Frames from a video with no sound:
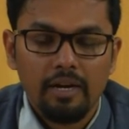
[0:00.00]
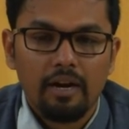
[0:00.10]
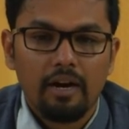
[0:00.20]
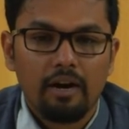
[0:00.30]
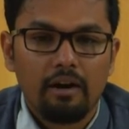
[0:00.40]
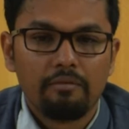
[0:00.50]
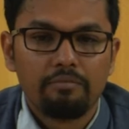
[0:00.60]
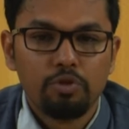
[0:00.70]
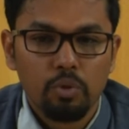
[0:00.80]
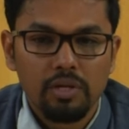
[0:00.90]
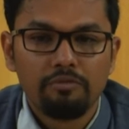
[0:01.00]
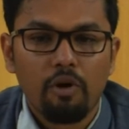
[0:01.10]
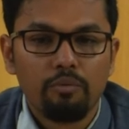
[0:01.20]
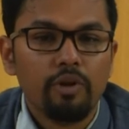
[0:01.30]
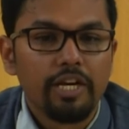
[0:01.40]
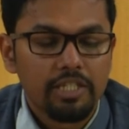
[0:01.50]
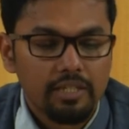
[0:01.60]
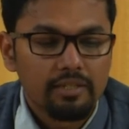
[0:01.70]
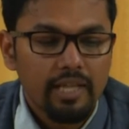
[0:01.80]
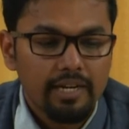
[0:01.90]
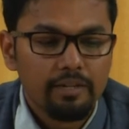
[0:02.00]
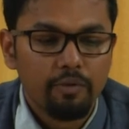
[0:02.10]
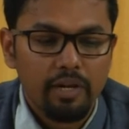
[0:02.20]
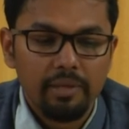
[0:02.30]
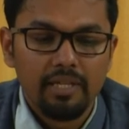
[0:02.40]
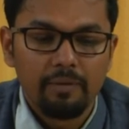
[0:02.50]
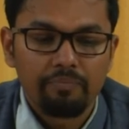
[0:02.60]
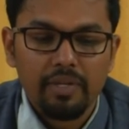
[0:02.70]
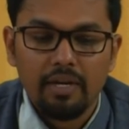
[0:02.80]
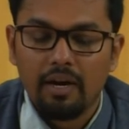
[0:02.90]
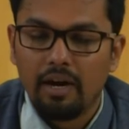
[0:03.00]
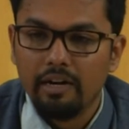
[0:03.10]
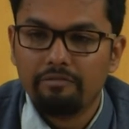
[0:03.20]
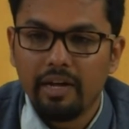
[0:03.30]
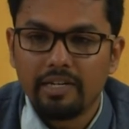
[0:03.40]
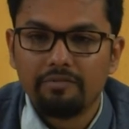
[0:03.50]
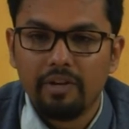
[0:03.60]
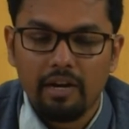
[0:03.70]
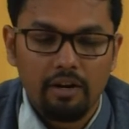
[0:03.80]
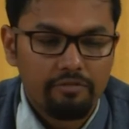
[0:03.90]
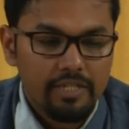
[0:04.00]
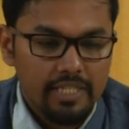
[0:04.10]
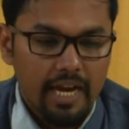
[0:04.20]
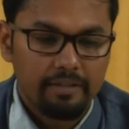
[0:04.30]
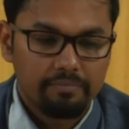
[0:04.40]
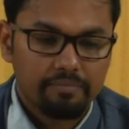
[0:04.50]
uh, total formulation that will be the reflective layer of design